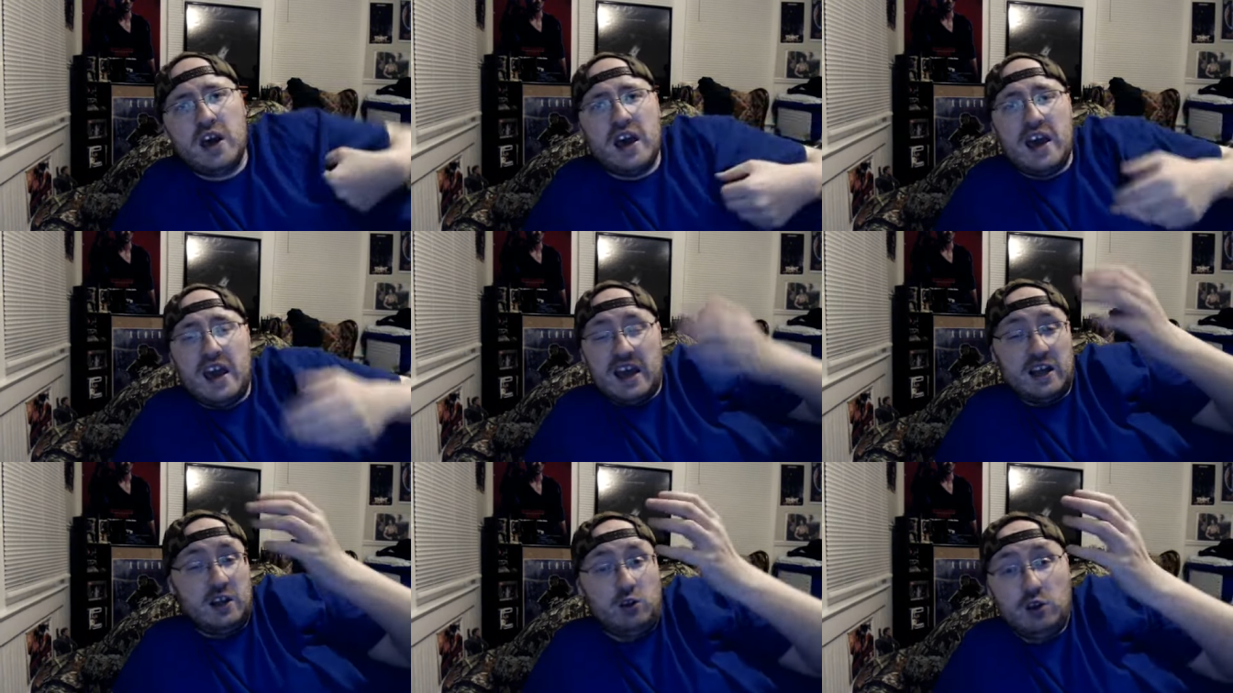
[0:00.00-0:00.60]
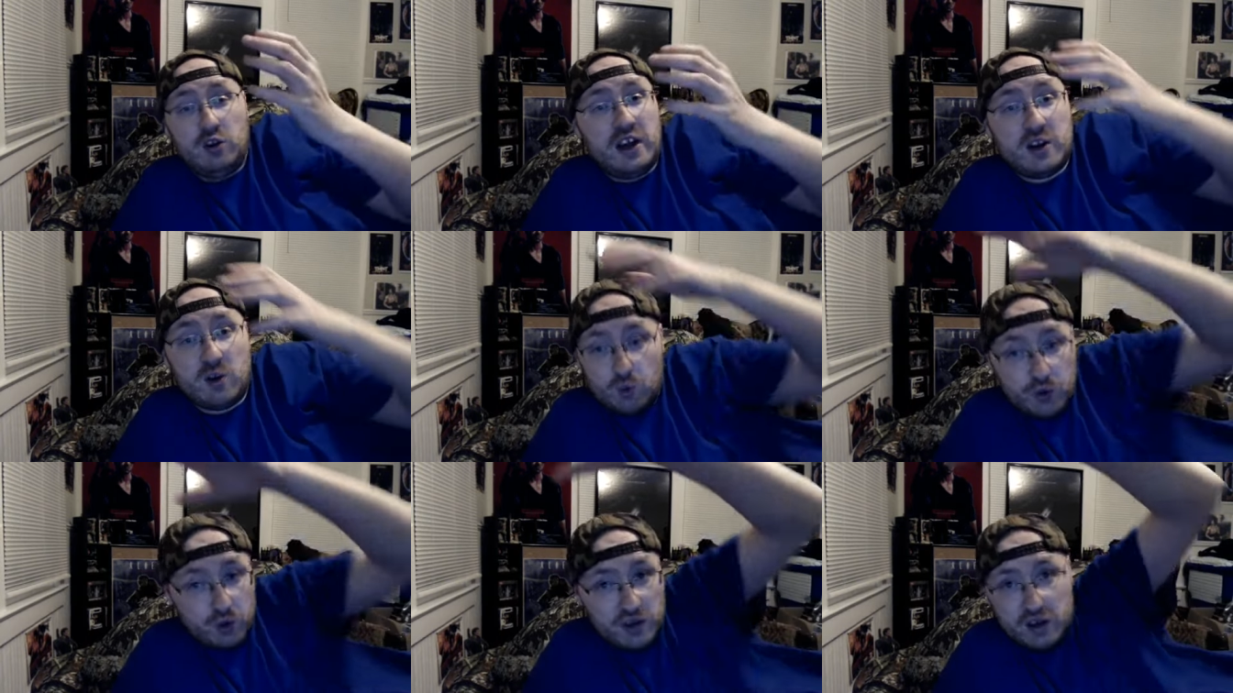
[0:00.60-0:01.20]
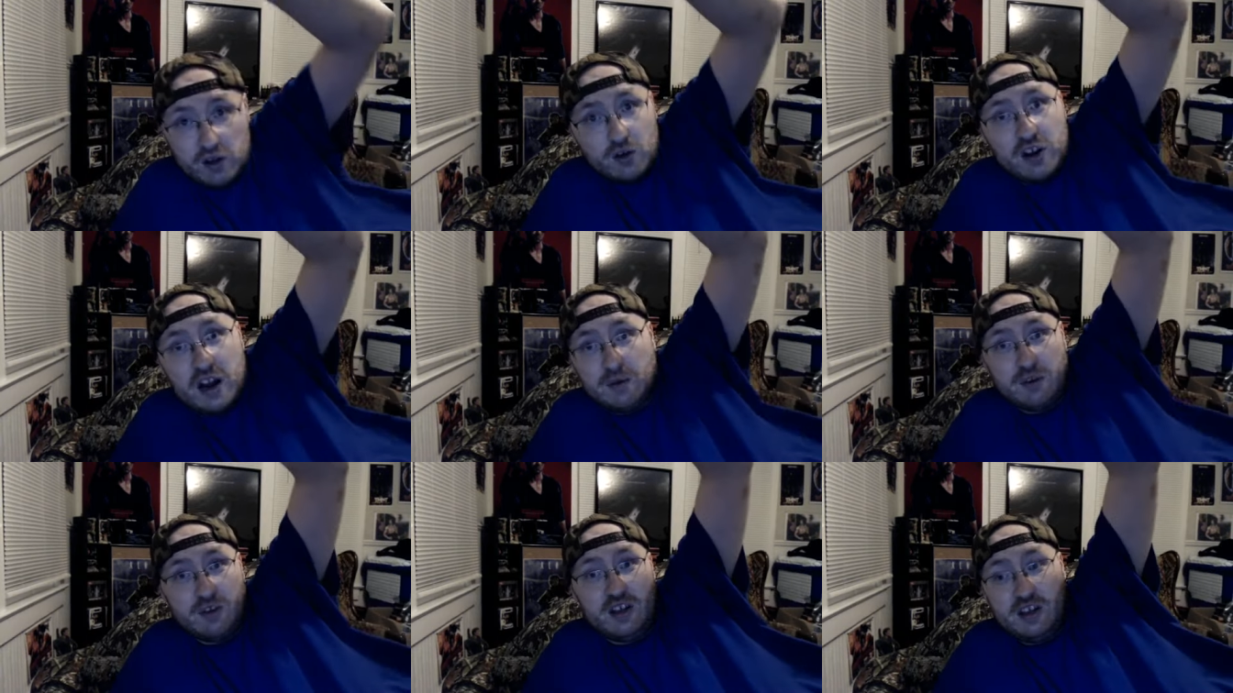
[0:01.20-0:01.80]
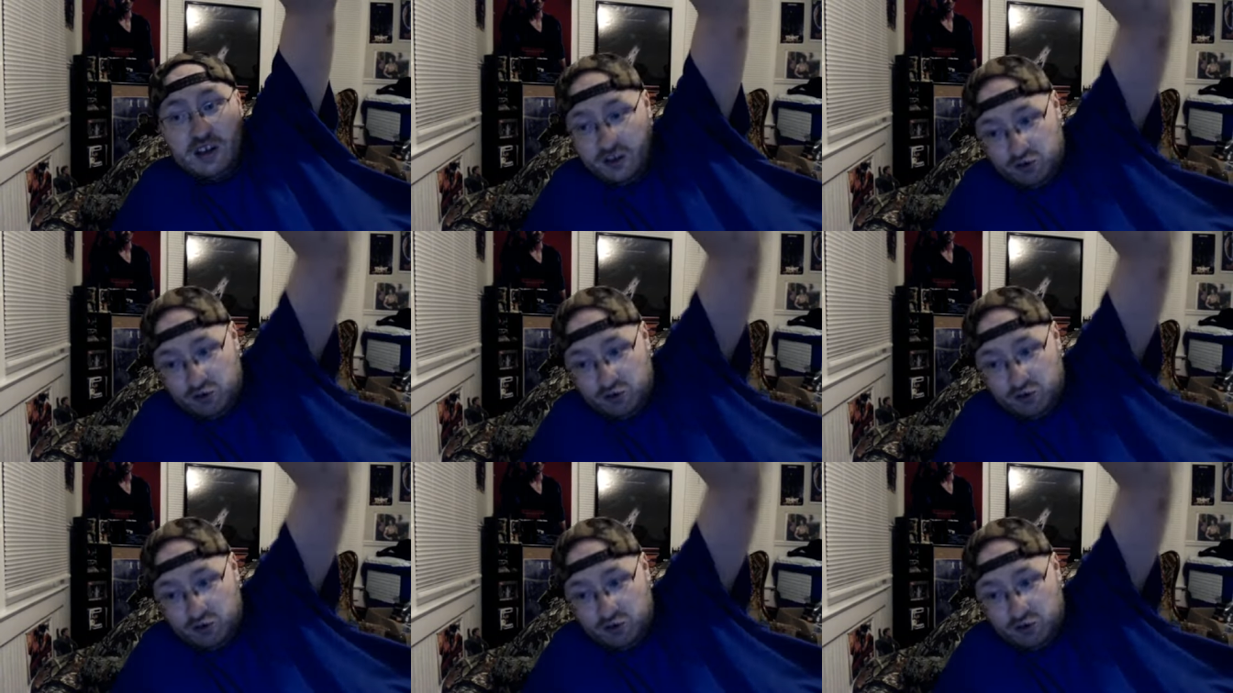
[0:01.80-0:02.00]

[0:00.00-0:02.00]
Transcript: and it looked like a real helicopter. They just